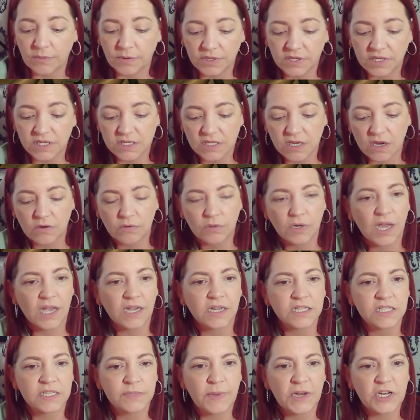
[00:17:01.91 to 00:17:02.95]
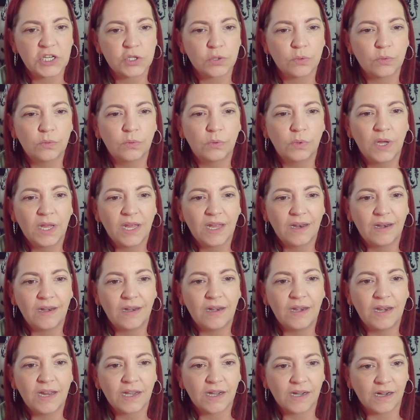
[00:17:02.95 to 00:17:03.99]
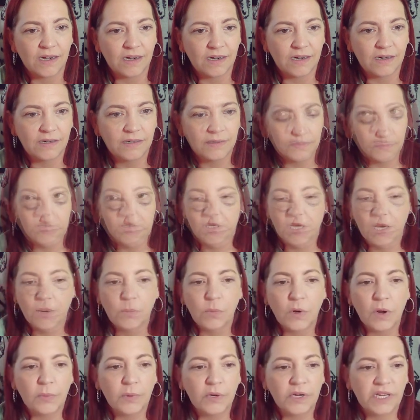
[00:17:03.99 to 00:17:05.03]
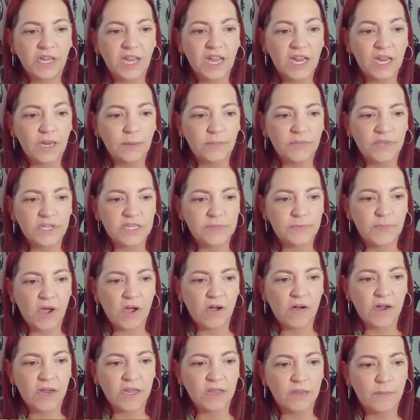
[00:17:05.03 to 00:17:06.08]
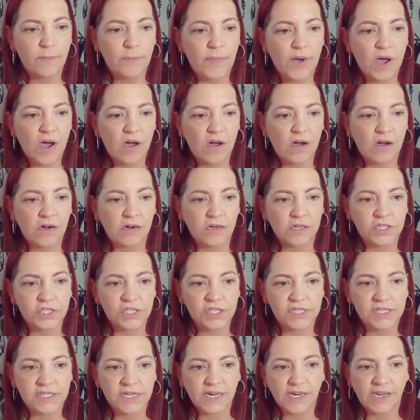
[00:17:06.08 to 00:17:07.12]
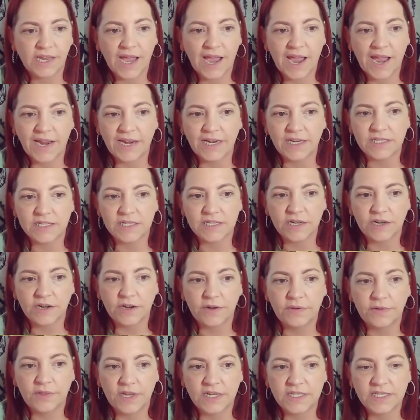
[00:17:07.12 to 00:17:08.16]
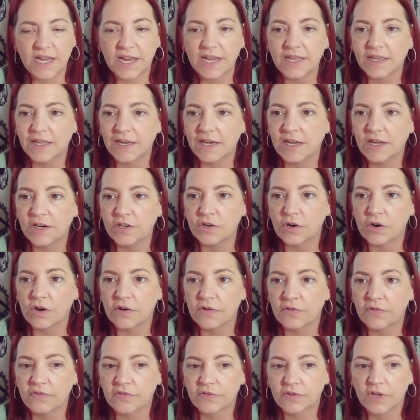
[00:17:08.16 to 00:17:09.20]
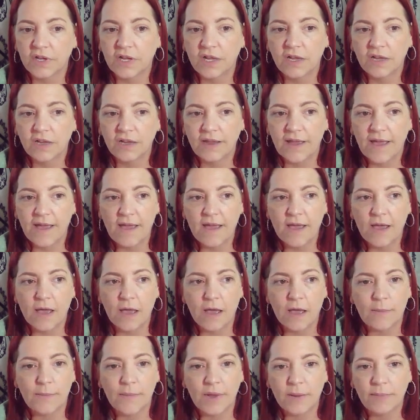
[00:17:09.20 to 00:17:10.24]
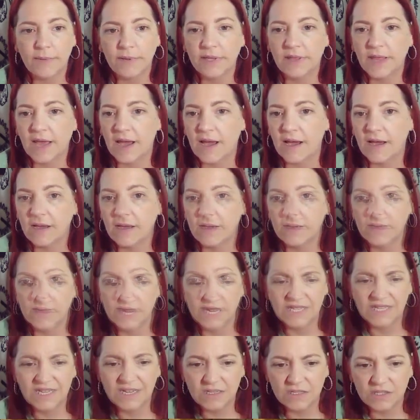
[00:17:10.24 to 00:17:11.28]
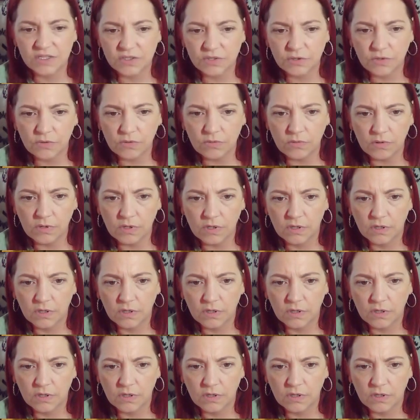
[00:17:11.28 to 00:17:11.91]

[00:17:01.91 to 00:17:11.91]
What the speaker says: Would this hold like a special liquor? And we would keep this behind the bar just in case, you know, they'd take the lid off. Yeah, maybe that. Is it a stool?